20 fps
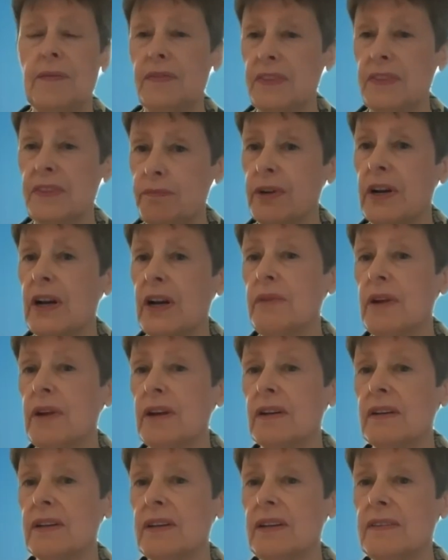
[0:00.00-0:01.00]

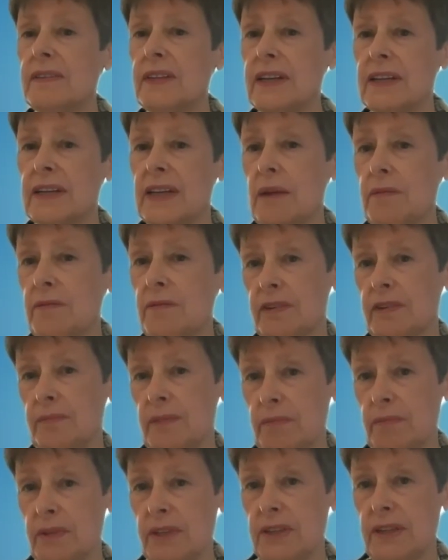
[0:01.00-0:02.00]
primarily they came from
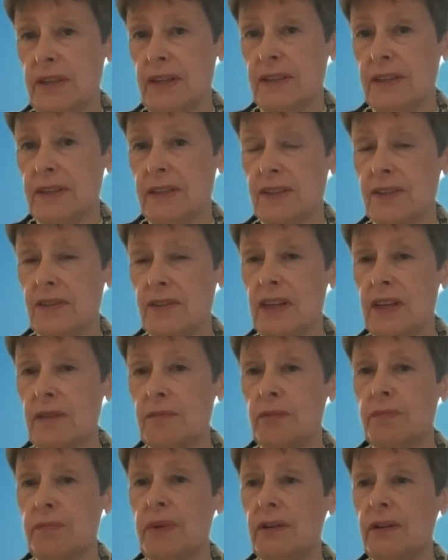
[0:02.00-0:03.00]
member states. So they
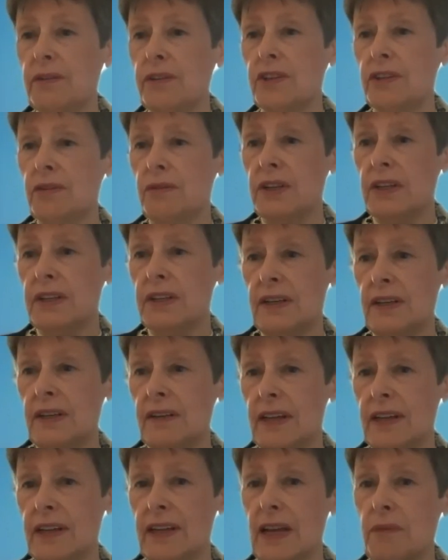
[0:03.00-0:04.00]
were parachuted in,
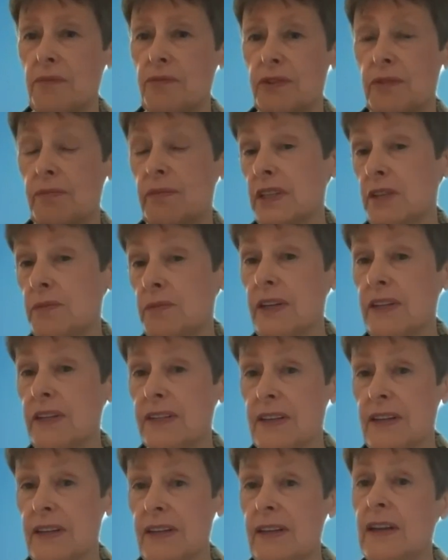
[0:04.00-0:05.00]
they came from, as we
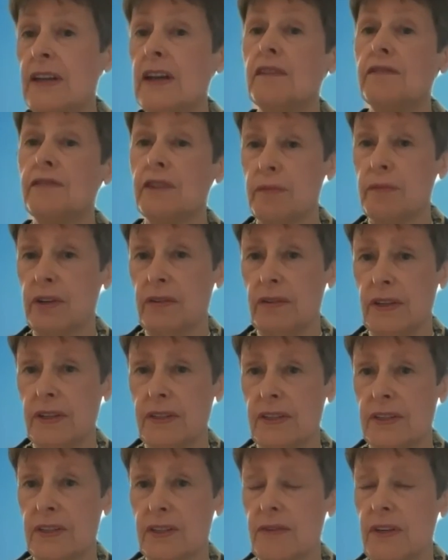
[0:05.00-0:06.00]
say, from across
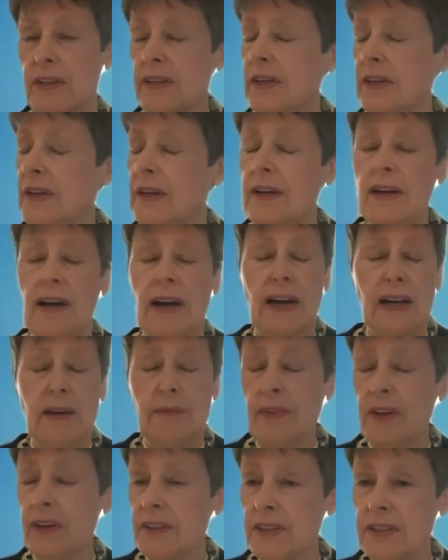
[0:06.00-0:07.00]
the street. I
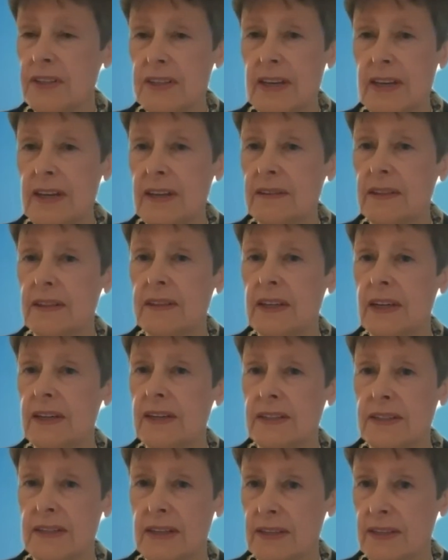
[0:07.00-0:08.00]
am not saying that that
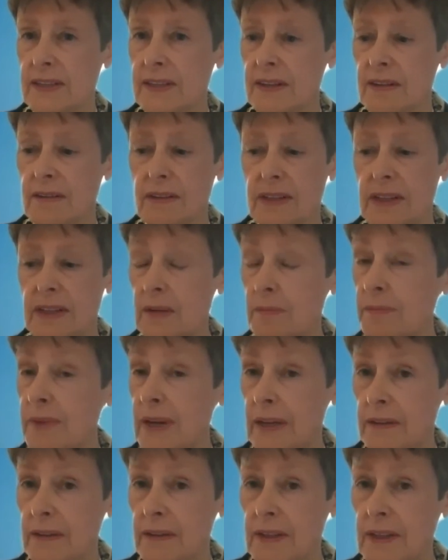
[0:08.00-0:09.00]
is necessarily a
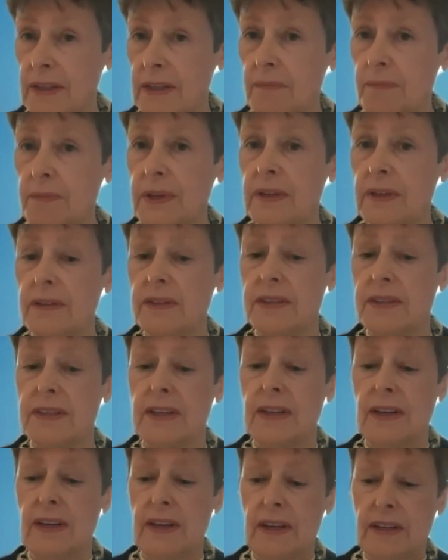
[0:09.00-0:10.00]
bad thing, because
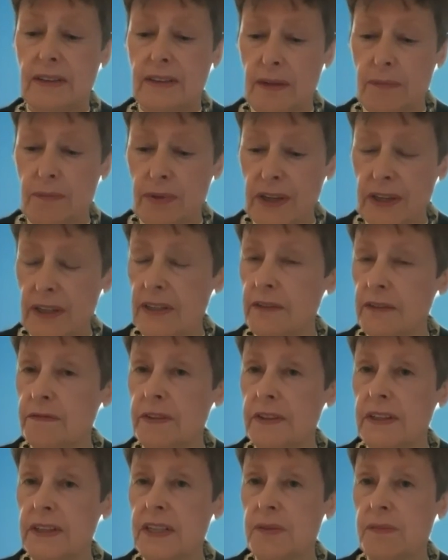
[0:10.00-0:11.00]
they bring
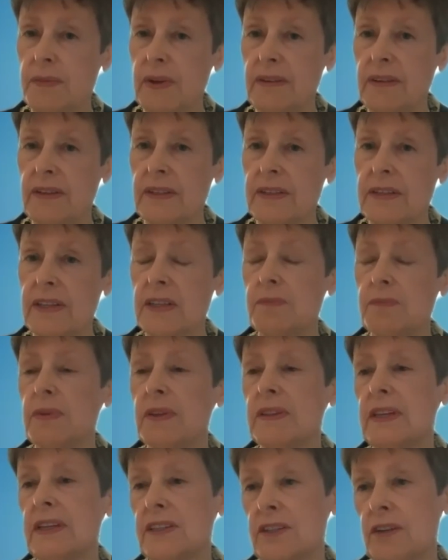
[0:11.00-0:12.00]
different experiences,
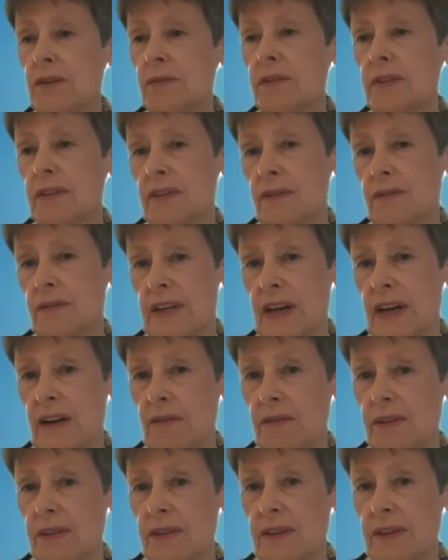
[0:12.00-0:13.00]
but they don't know the
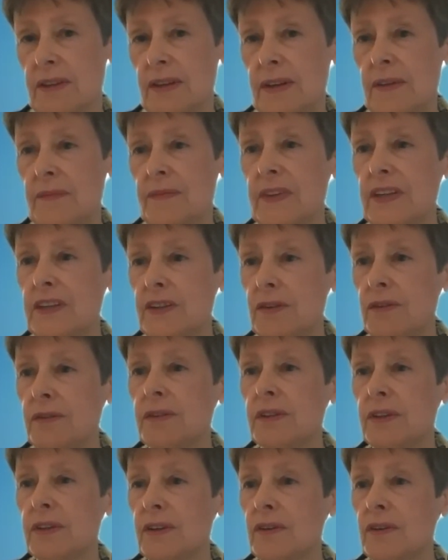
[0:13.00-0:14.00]
house. They
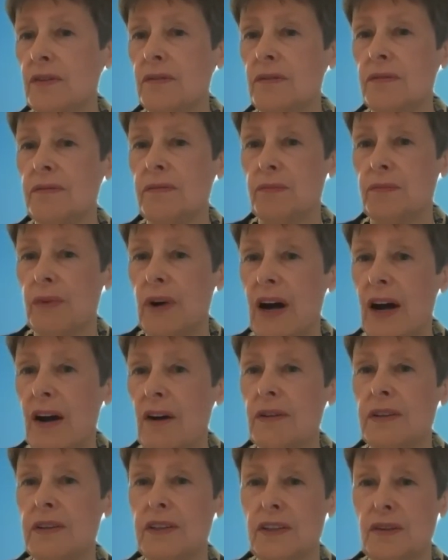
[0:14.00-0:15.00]
don't know
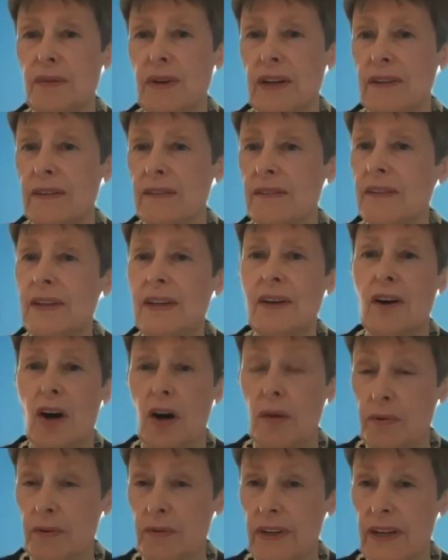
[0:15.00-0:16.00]
how the UN
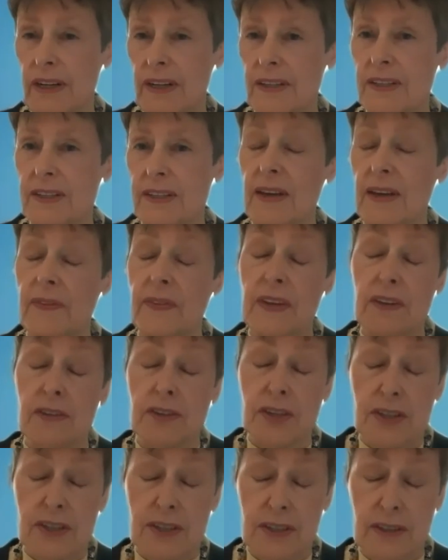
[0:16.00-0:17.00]
operates. And they're
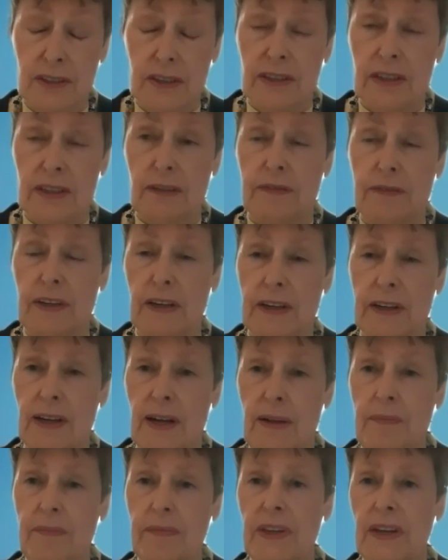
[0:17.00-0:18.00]
still, if they
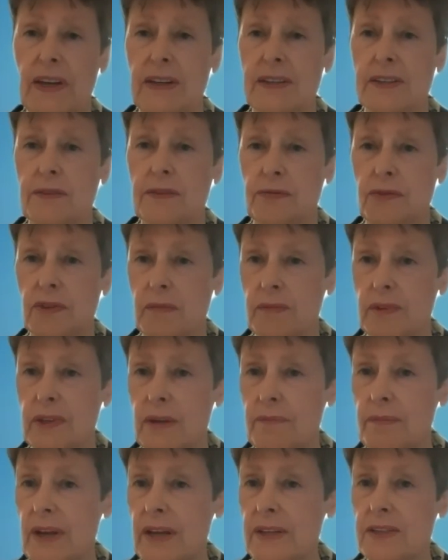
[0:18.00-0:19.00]
come as a former
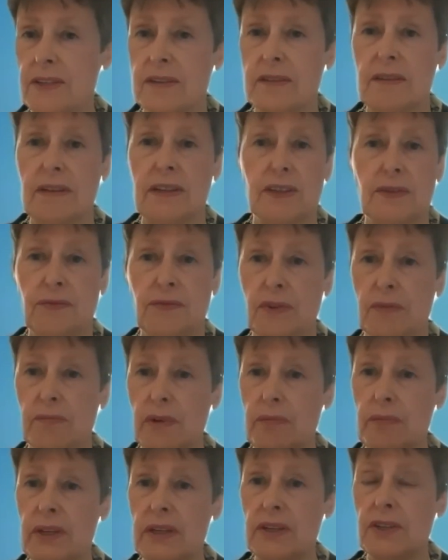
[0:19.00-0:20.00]
ambassador, as a
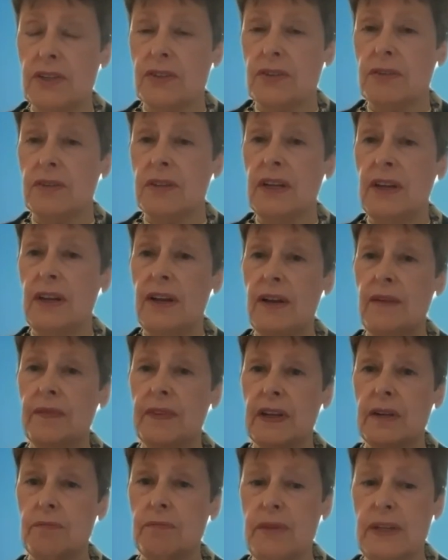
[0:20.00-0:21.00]
former minister,
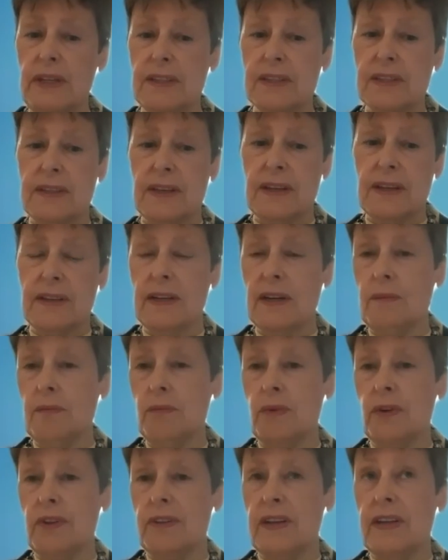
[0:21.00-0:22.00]
that means they come
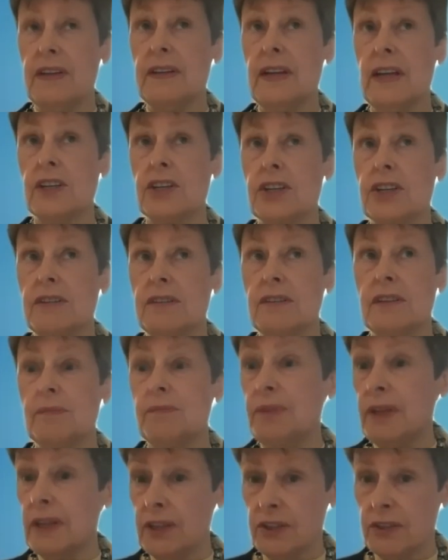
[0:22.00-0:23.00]
with a national
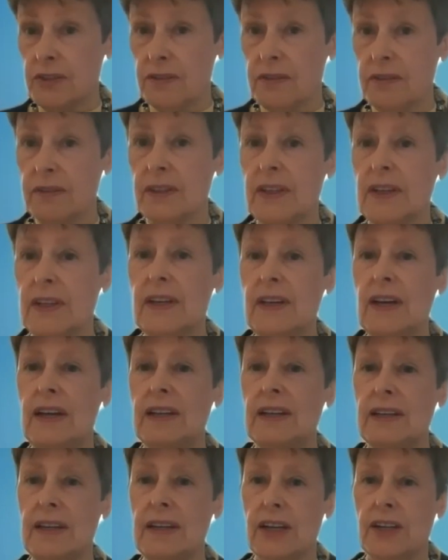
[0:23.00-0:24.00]
picture
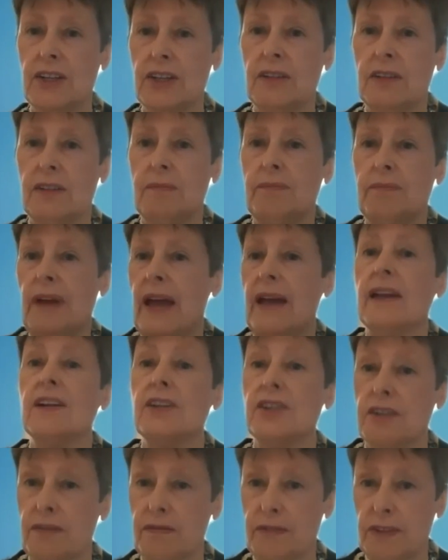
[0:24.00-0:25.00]
and a national
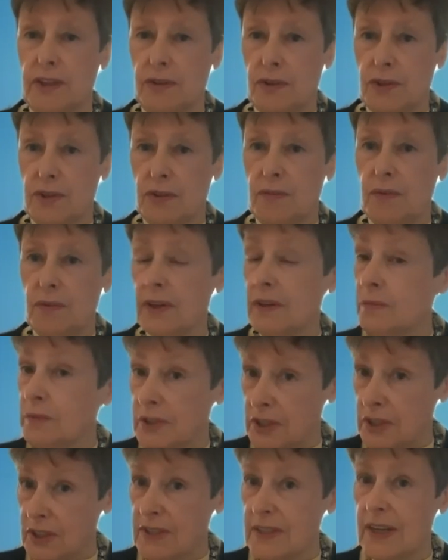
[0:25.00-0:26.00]
baggage, if you so want,
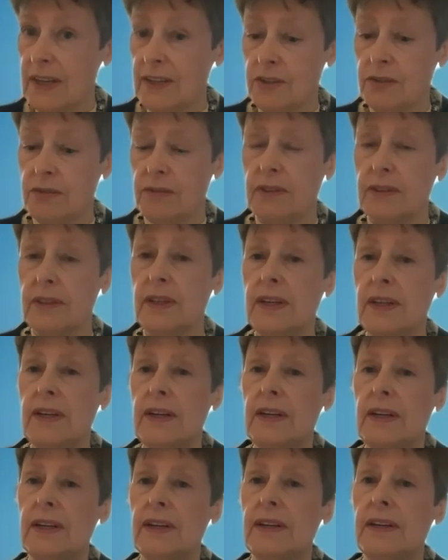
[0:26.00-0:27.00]
which is natural.
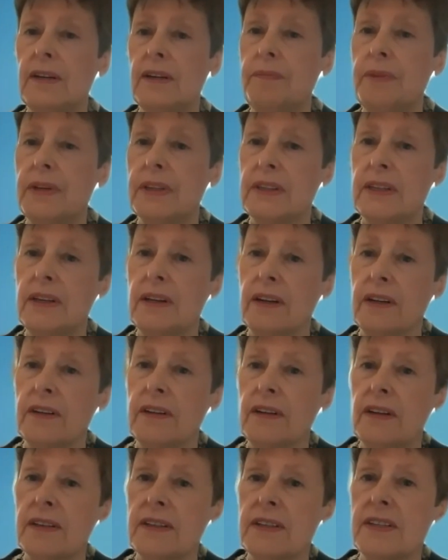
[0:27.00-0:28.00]
But they are
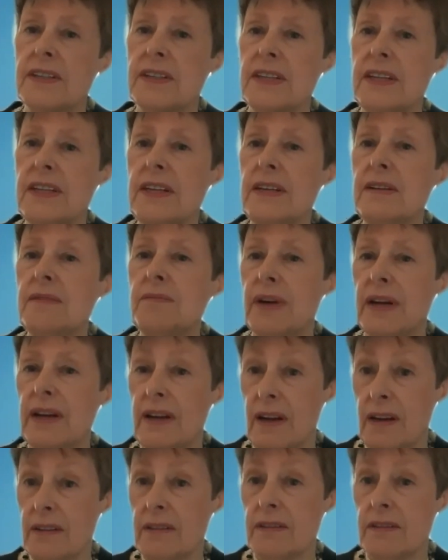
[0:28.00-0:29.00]
not seen by
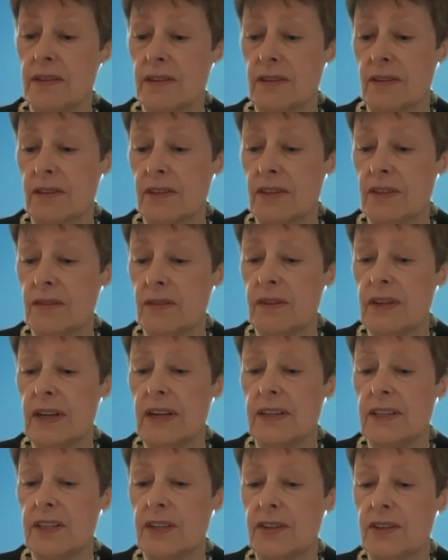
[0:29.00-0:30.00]
others also
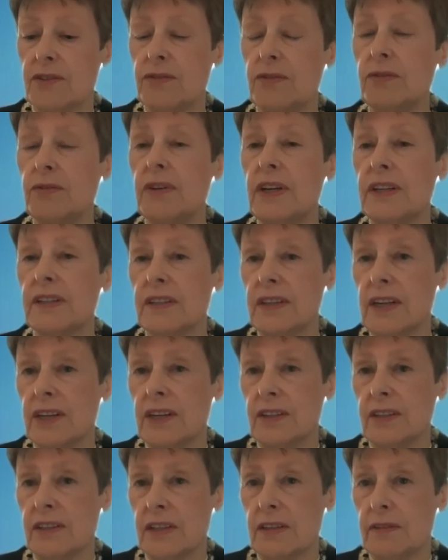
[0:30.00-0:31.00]
as true
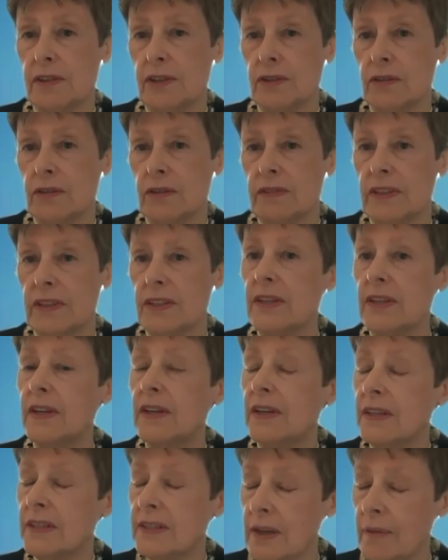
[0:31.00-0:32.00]
international civil servants.
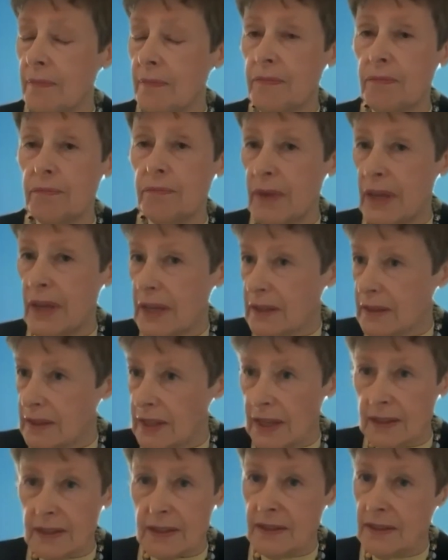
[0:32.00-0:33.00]
Some make
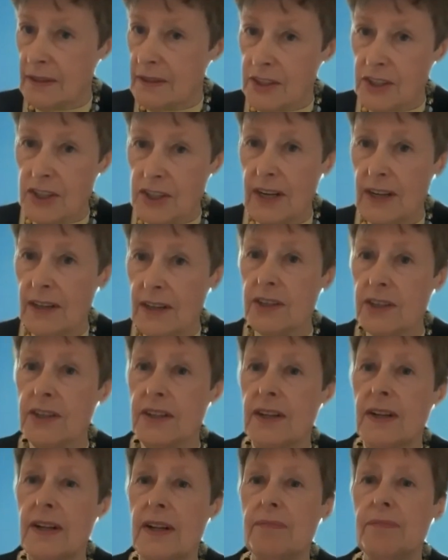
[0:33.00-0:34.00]
that change,
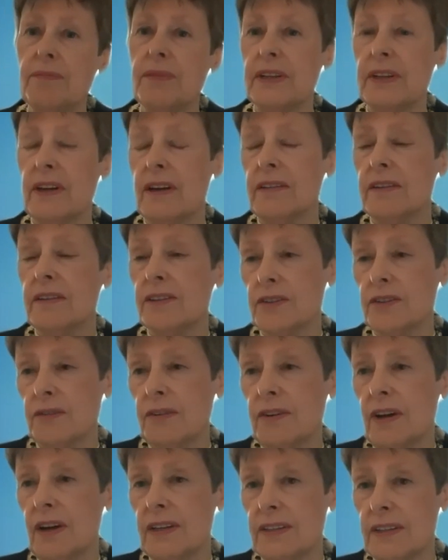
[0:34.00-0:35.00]
but others do
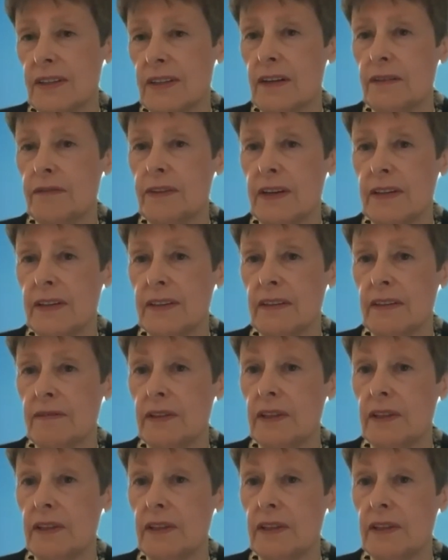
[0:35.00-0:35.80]
not. And I find that very